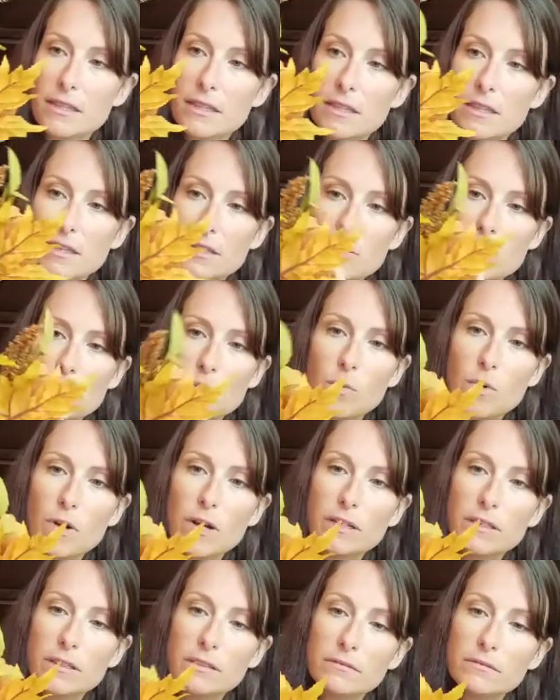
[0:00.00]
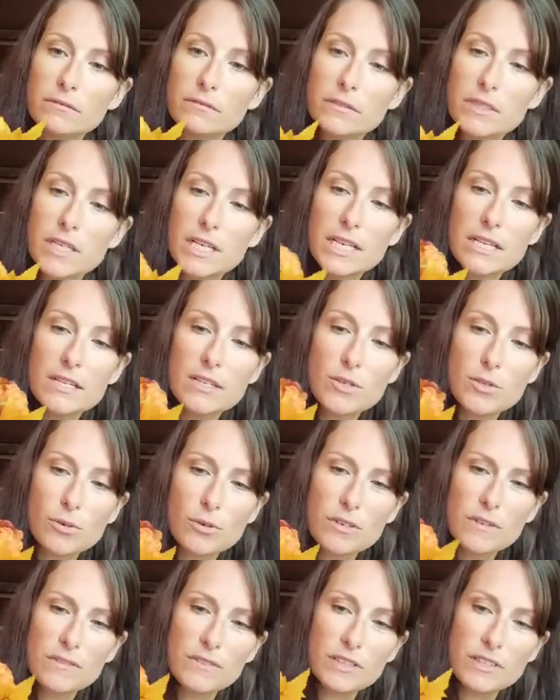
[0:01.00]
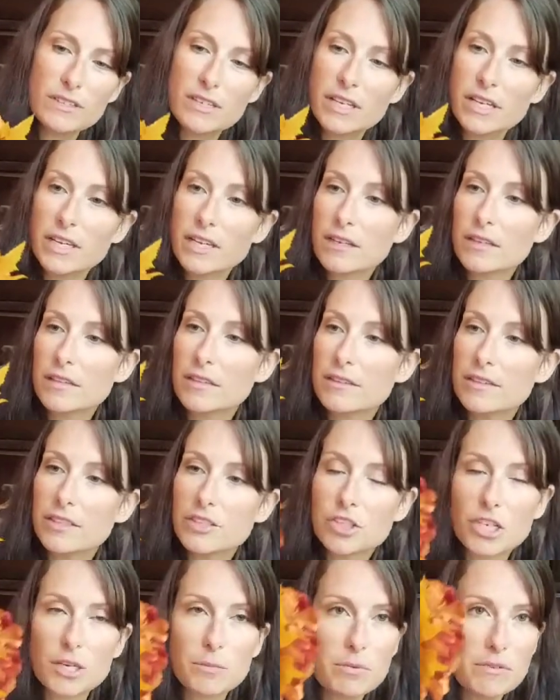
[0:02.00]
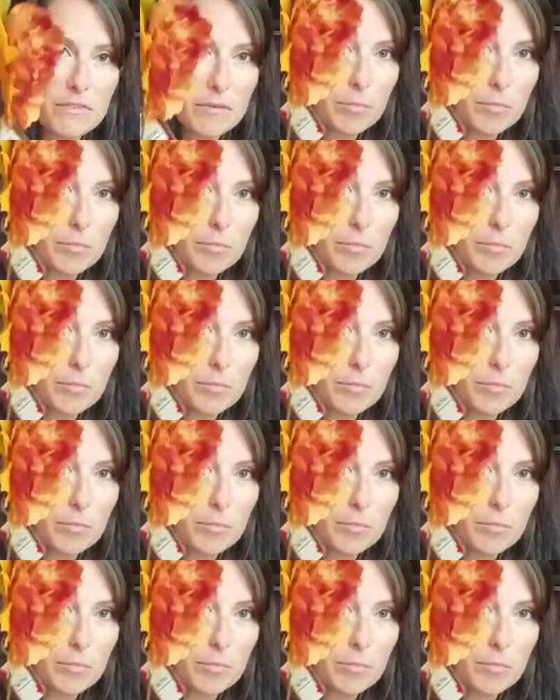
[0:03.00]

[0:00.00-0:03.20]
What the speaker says: this one. Sort of looks like the shape of a